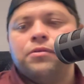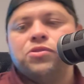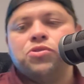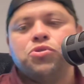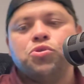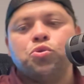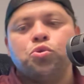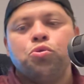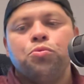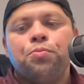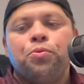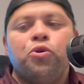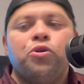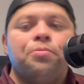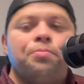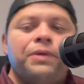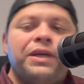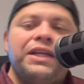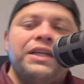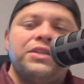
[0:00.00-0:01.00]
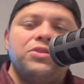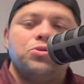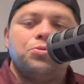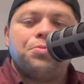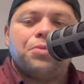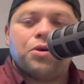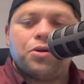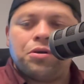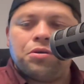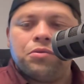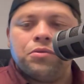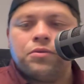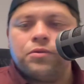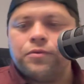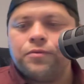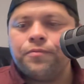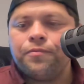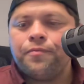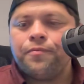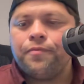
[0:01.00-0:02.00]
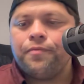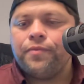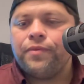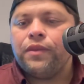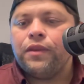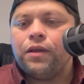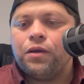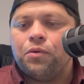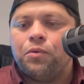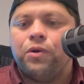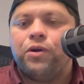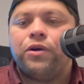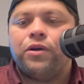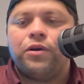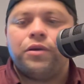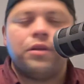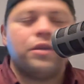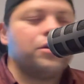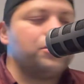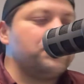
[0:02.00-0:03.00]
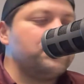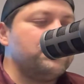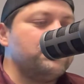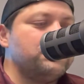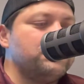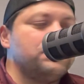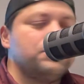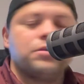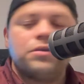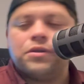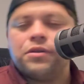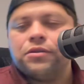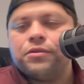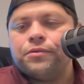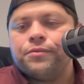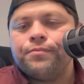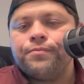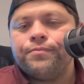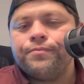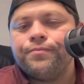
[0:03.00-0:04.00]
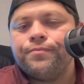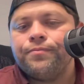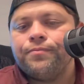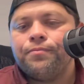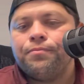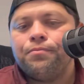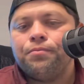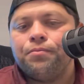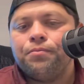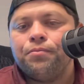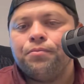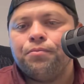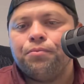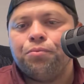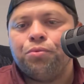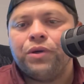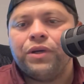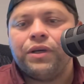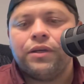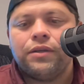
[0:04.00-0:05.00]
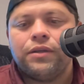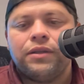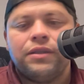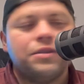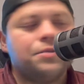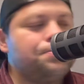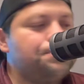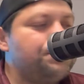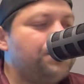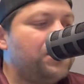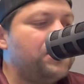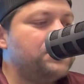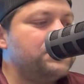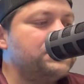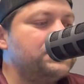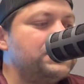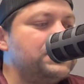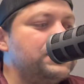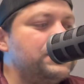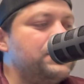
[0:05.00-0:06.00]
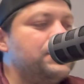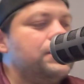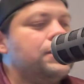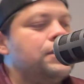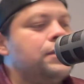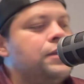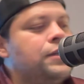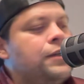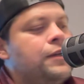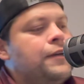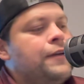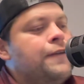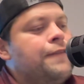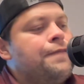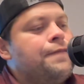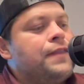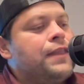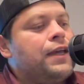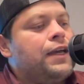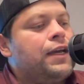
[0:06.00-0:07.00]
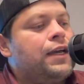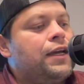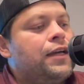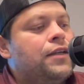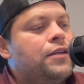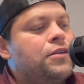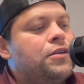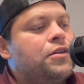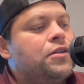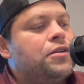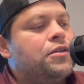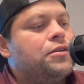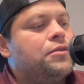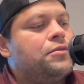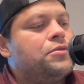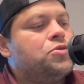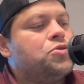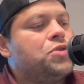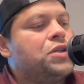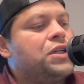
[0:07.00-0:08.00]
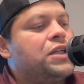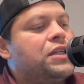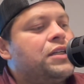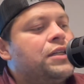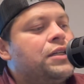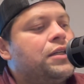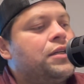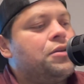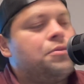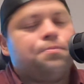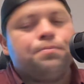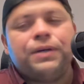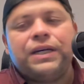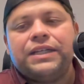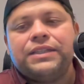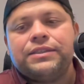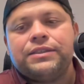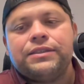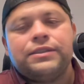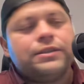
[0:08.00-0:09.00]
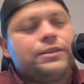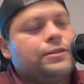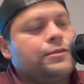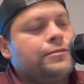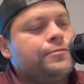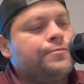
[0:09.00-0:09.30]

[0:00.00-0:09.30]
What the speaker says: school board meeting tomorrow where they're gonna bring this policy and gonna try to pass it.